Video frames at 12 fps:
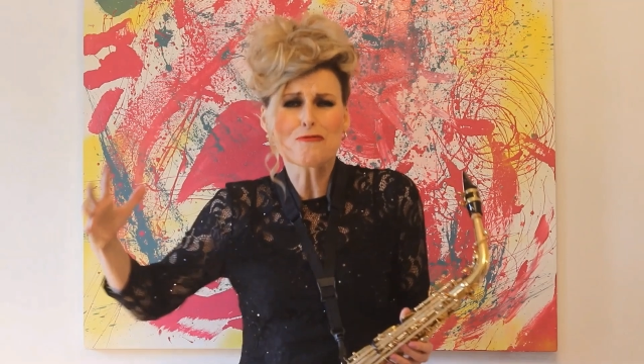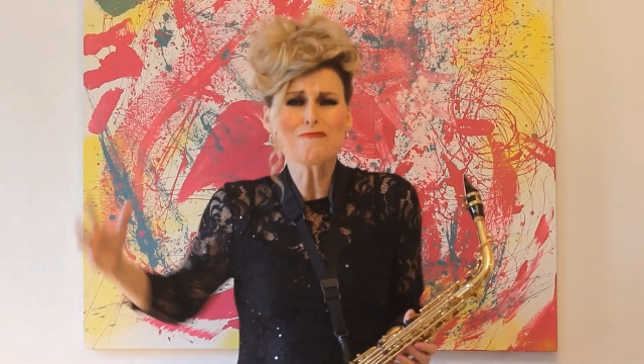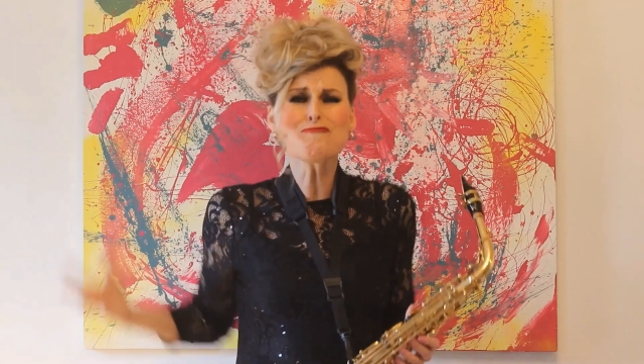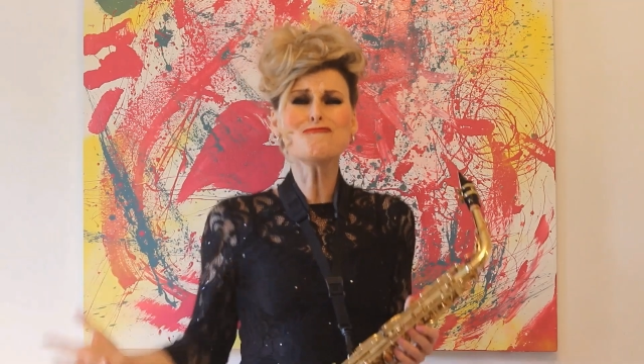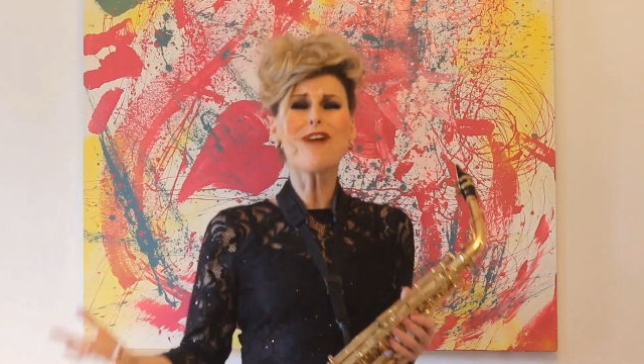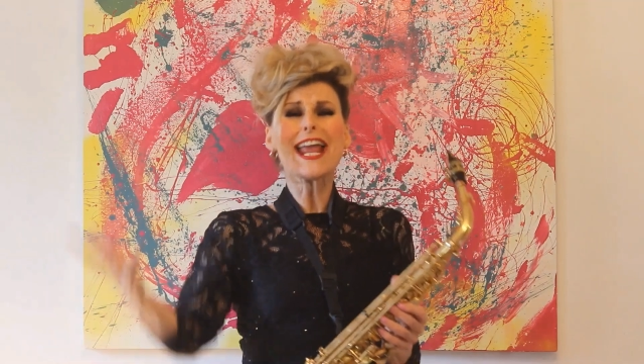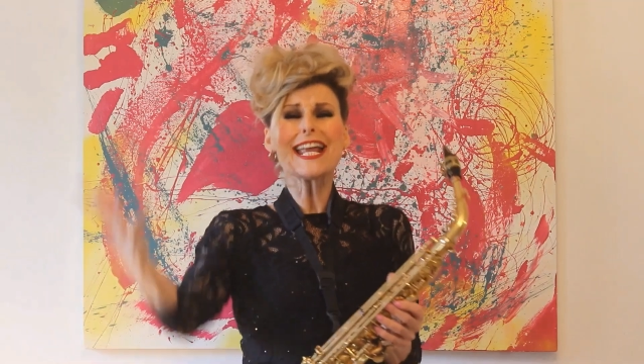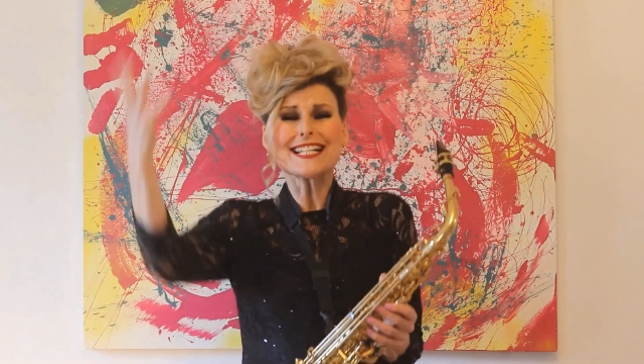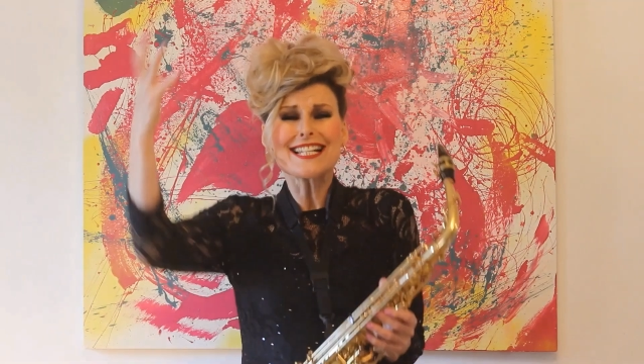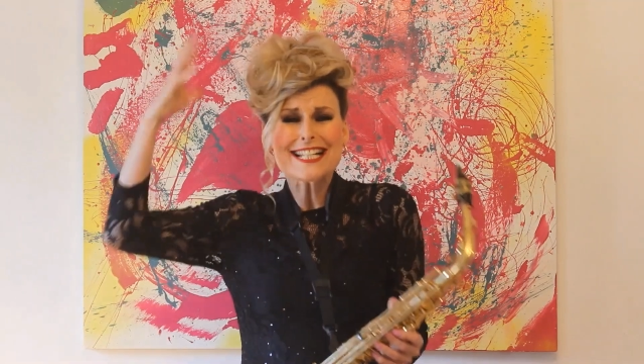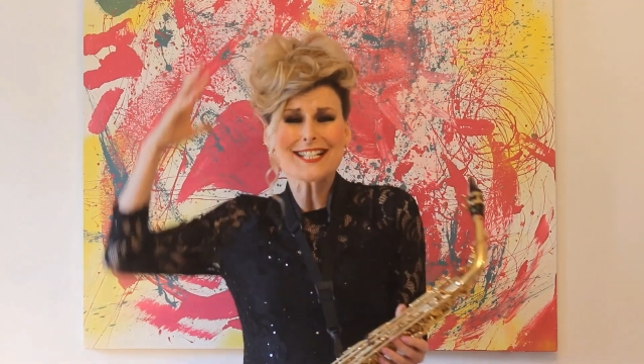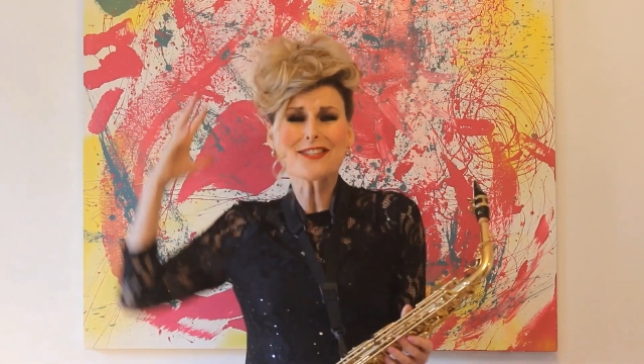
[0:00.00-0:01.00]

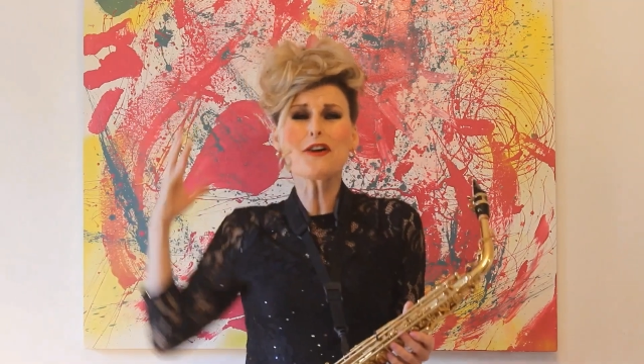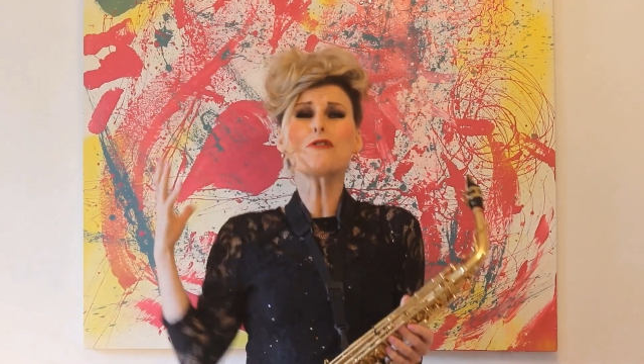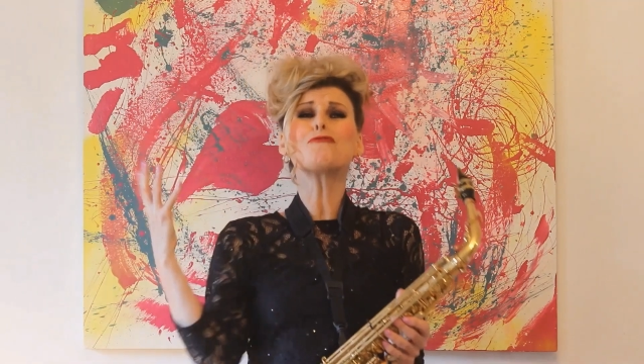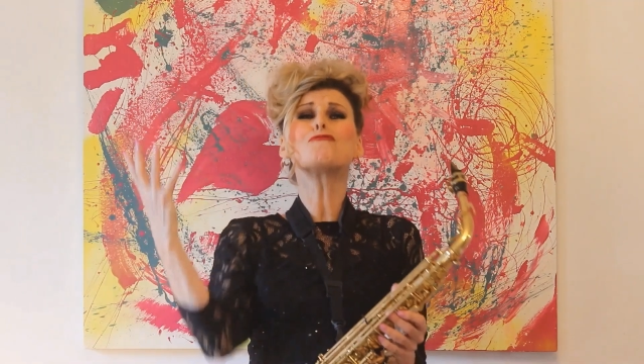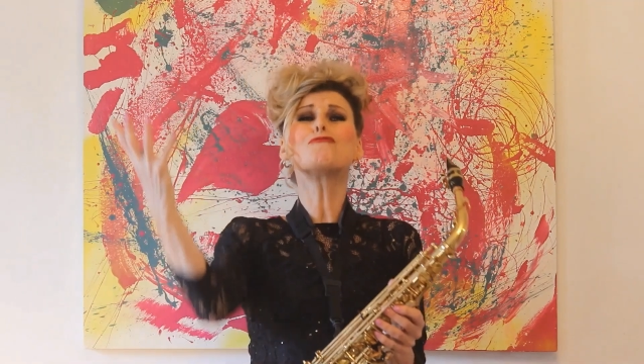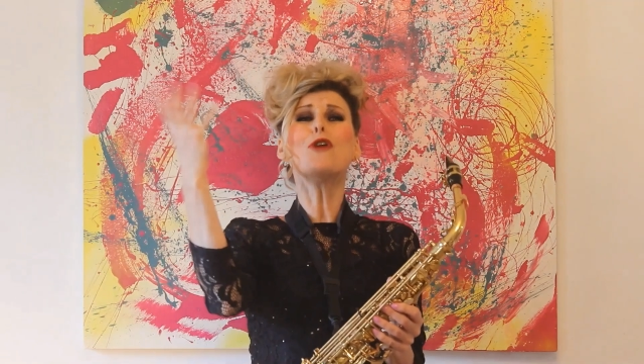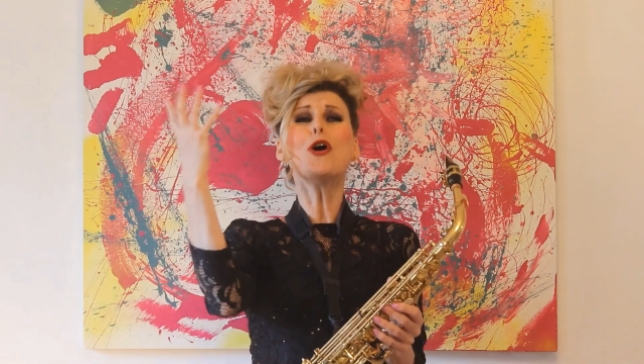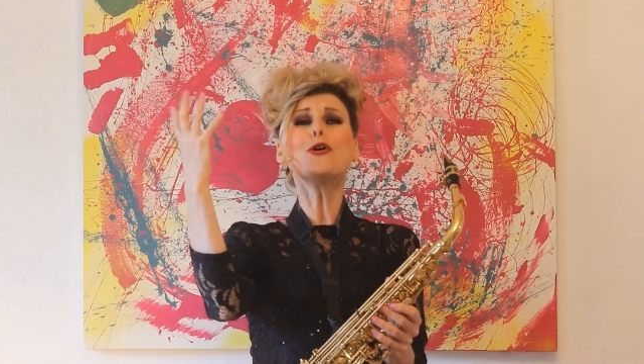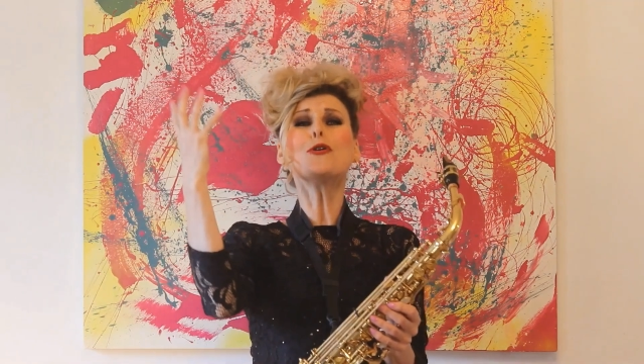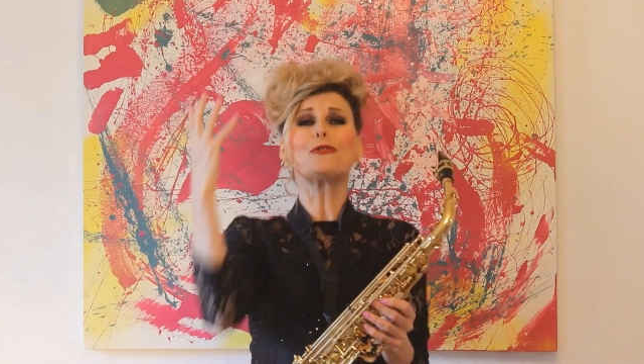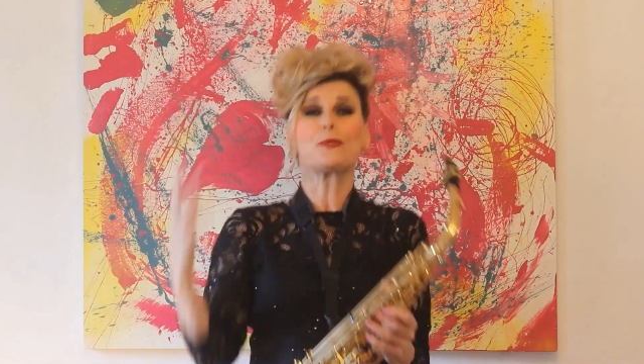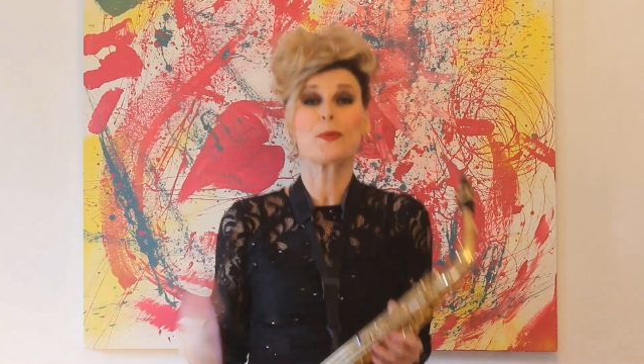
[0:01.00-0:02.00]
raises the
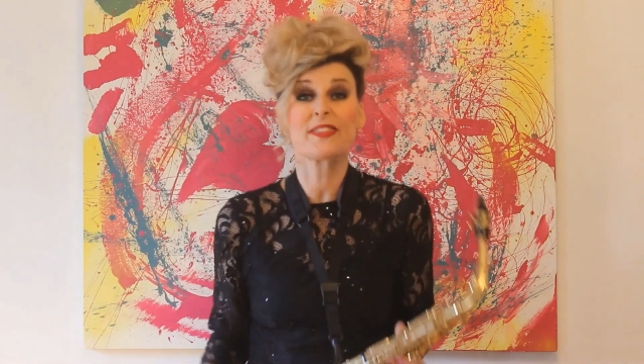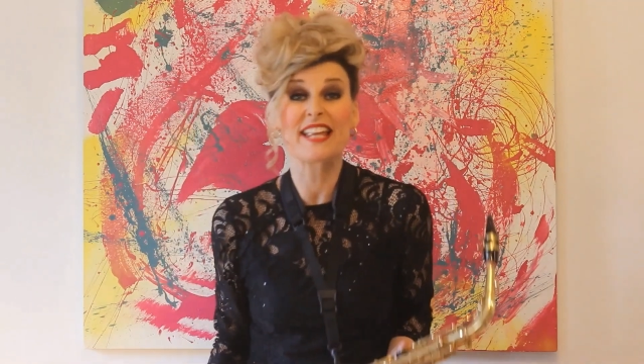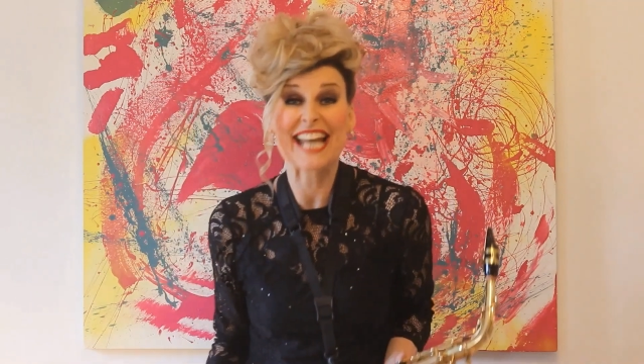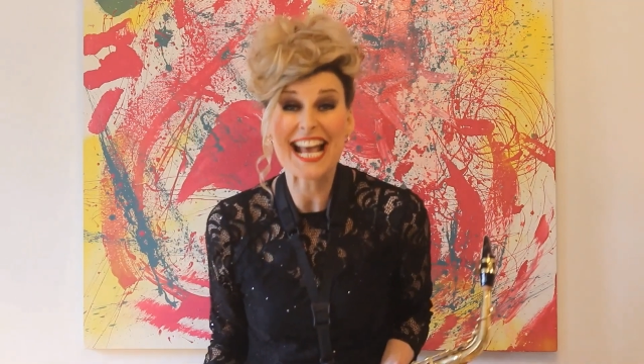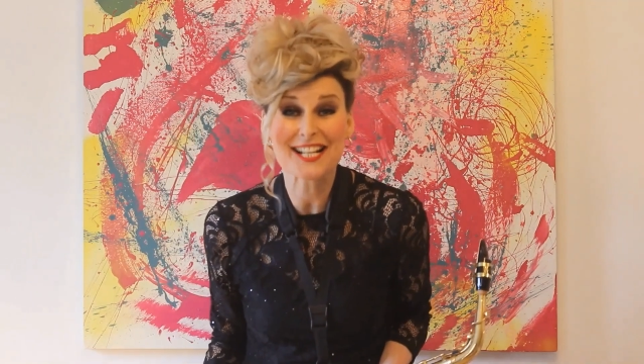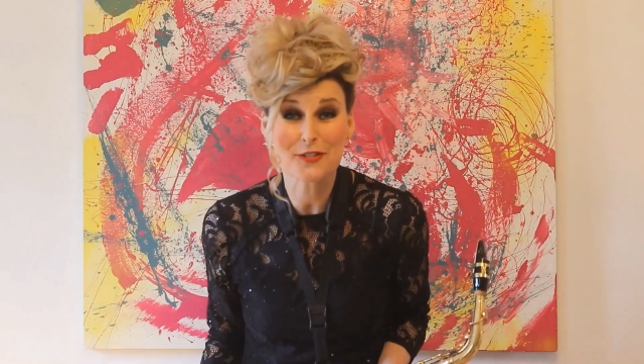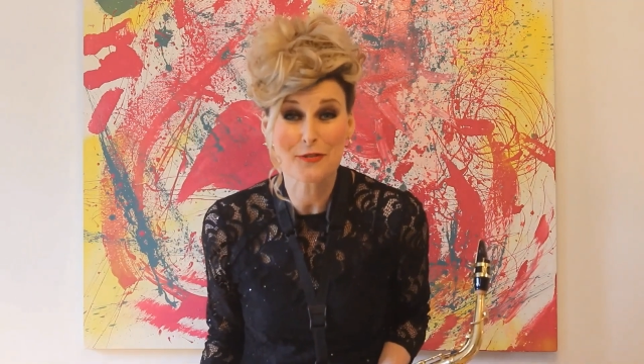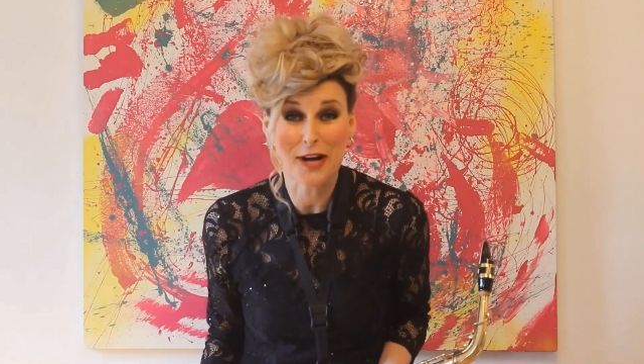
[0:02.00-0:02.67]
roof with the next